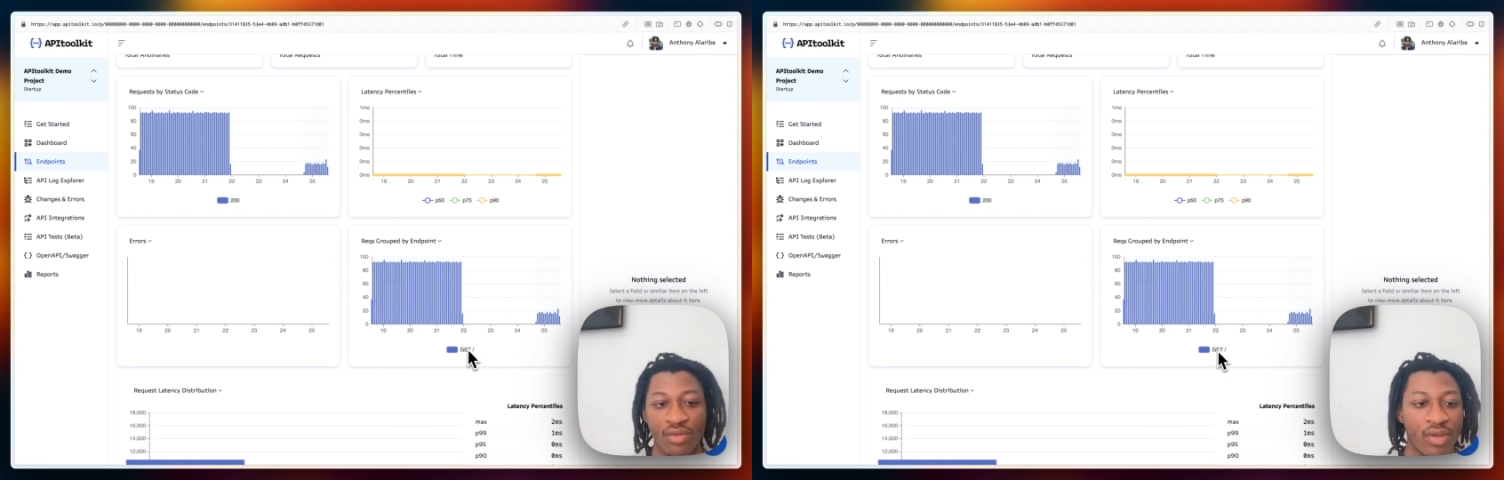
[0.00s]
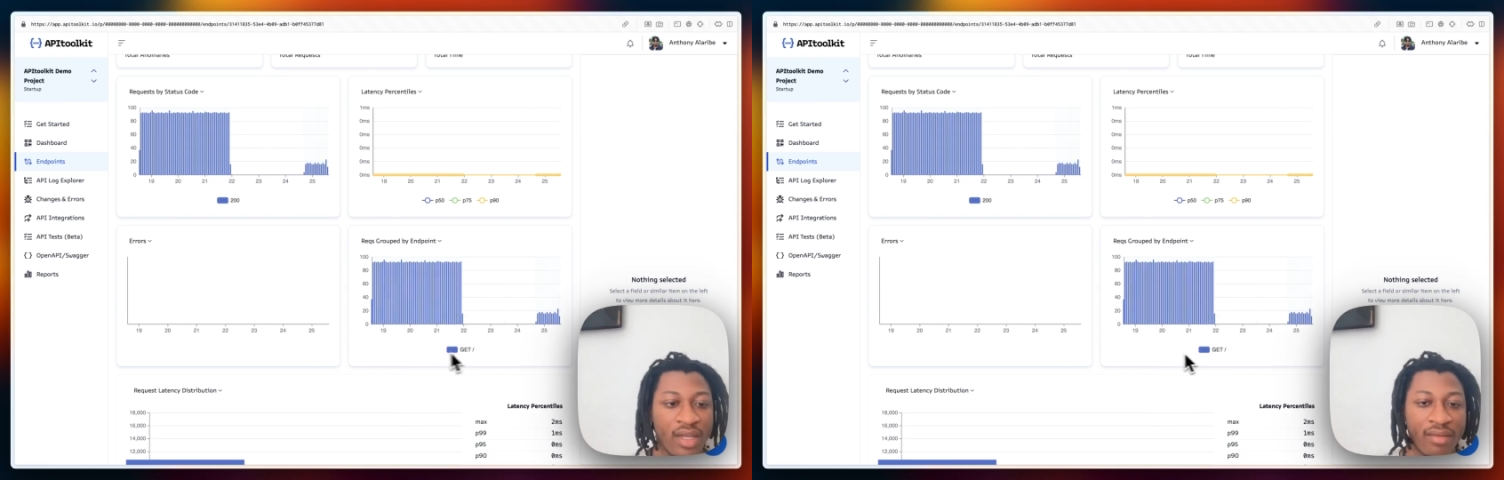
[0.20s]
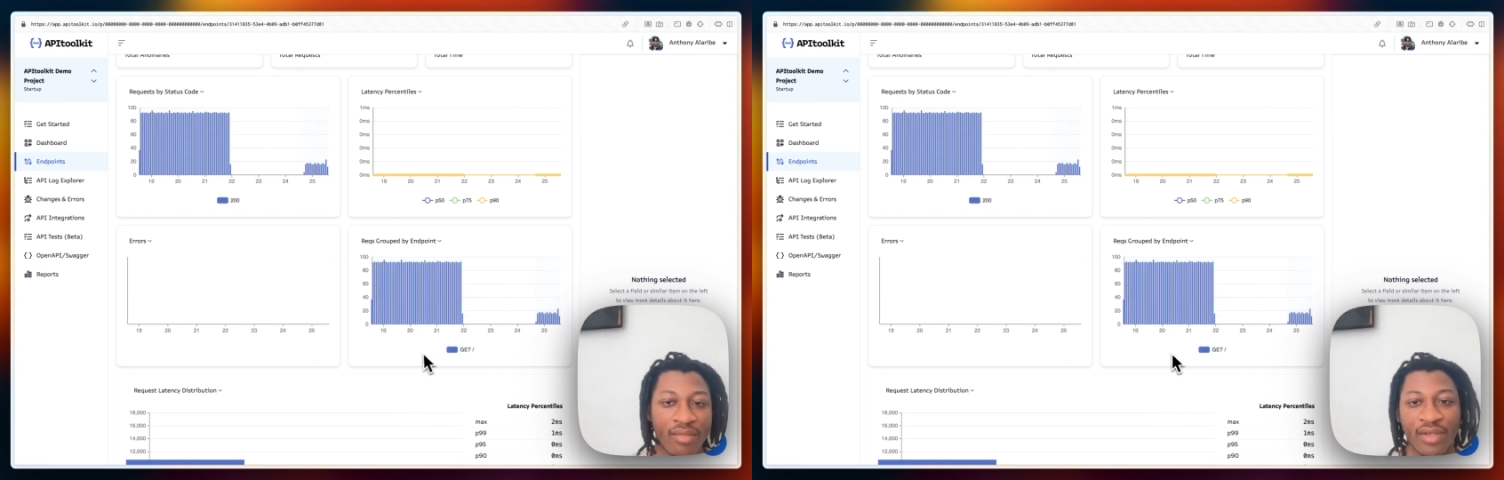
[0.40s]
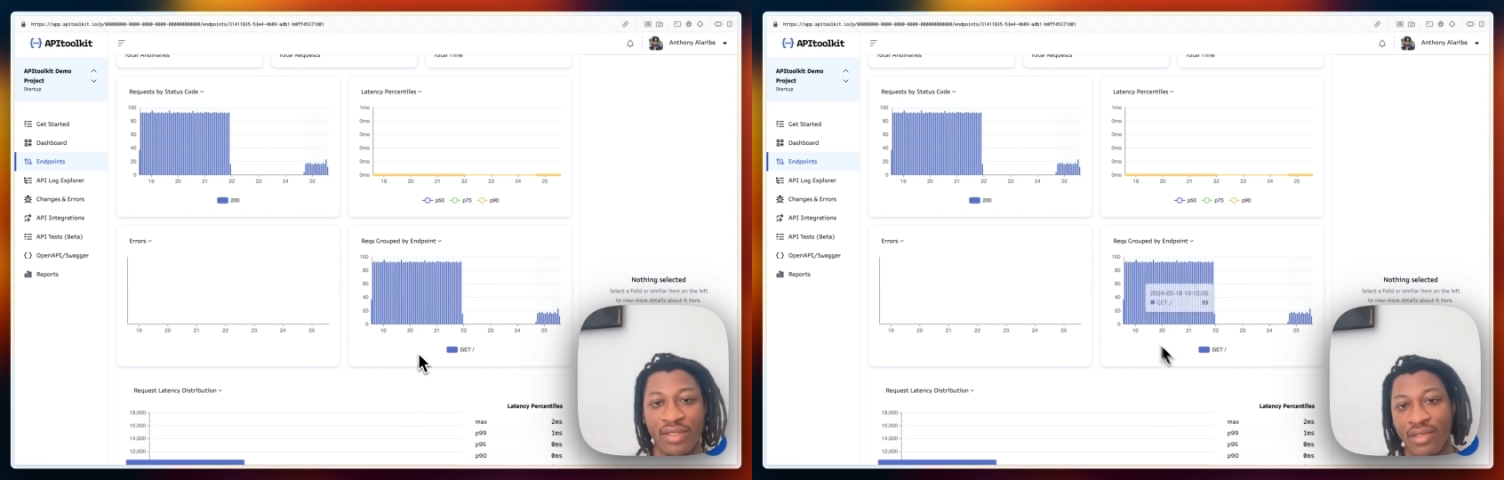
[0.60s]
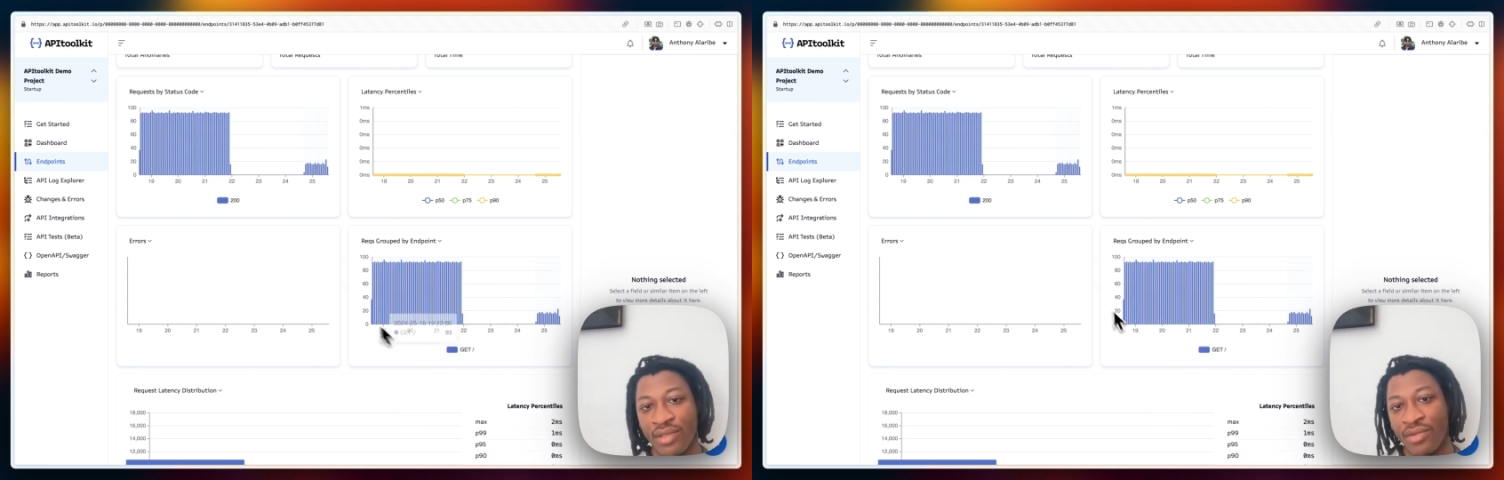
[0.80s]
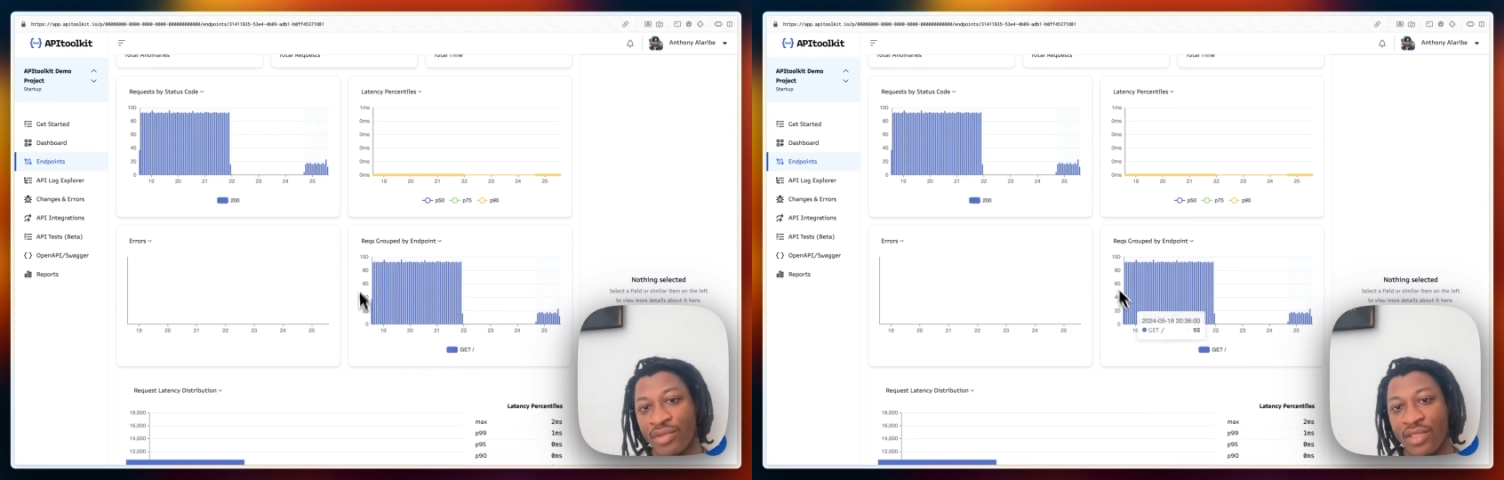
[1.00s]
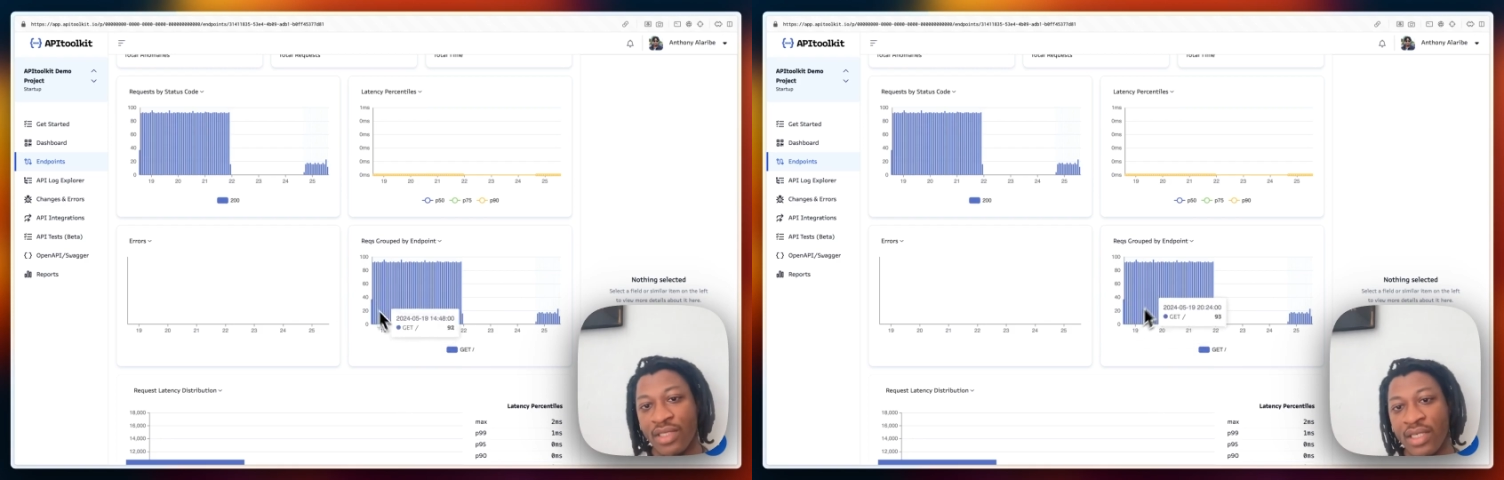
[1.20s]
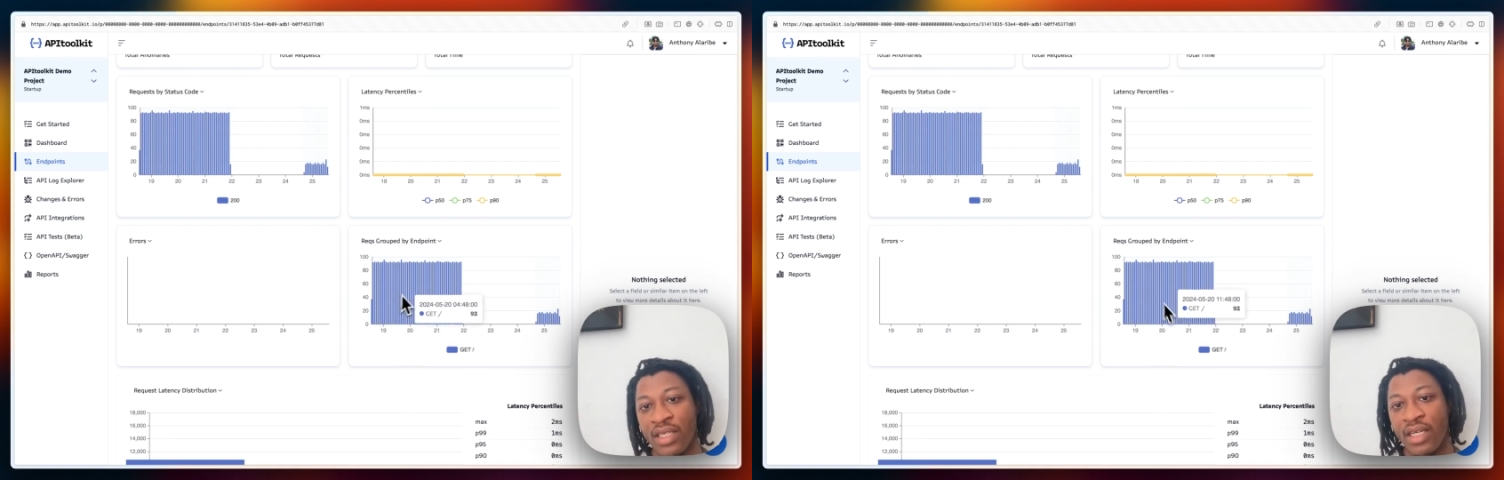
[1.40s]
one endpoint, so you would
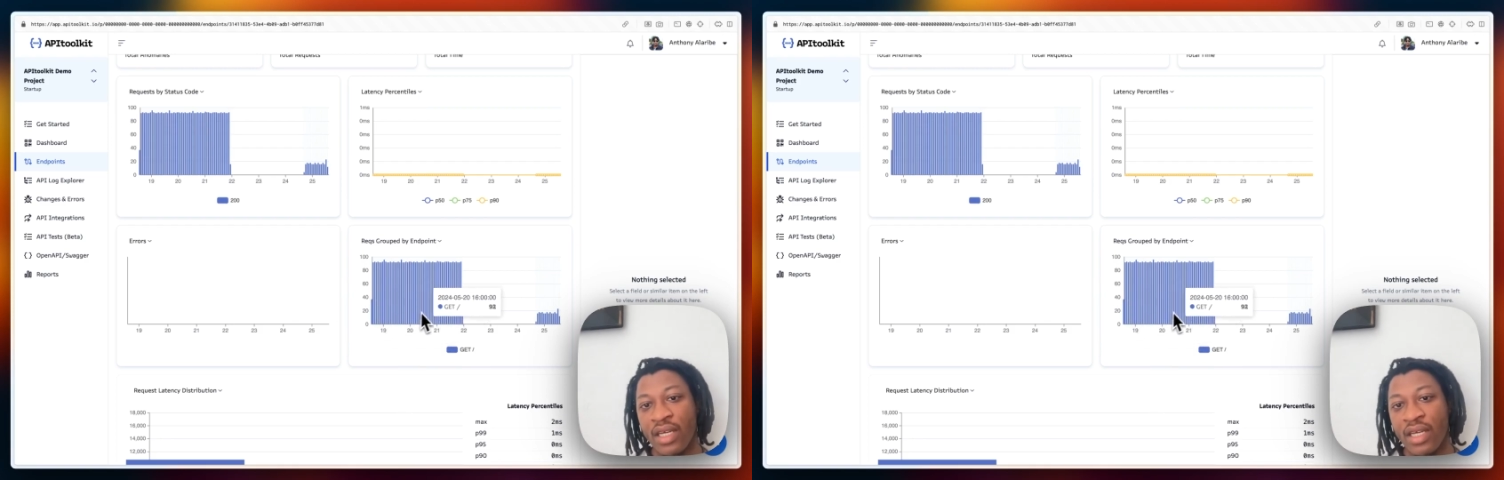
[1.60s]
see,